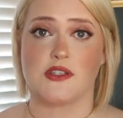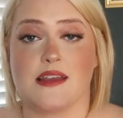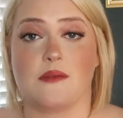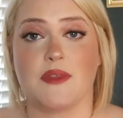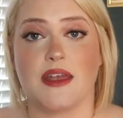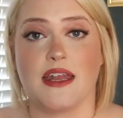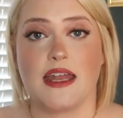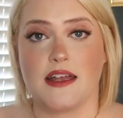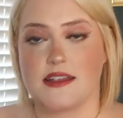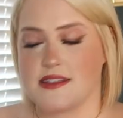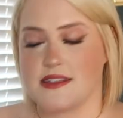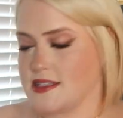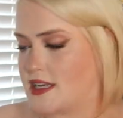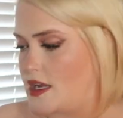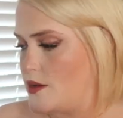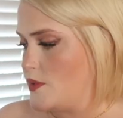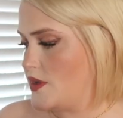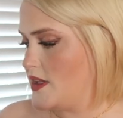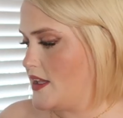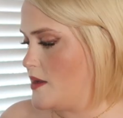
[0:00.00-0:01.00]
Something else that
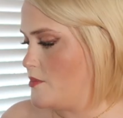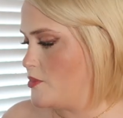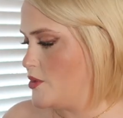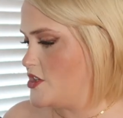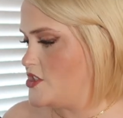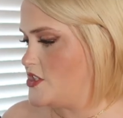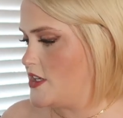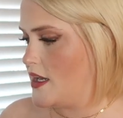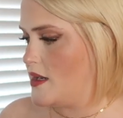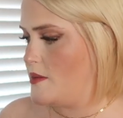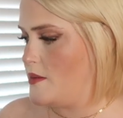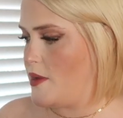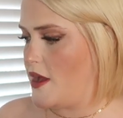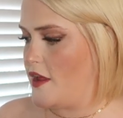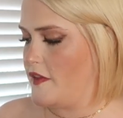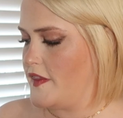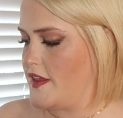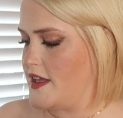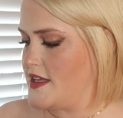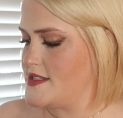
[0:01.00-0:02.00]
I really appreciate
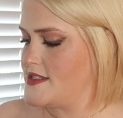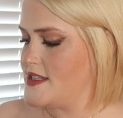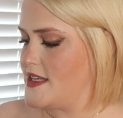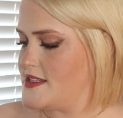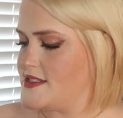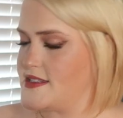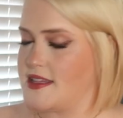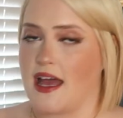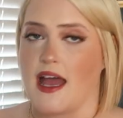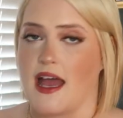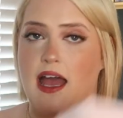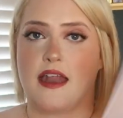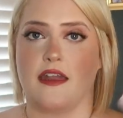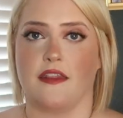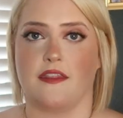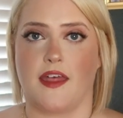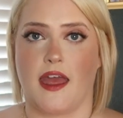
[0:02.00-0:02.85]
about these is that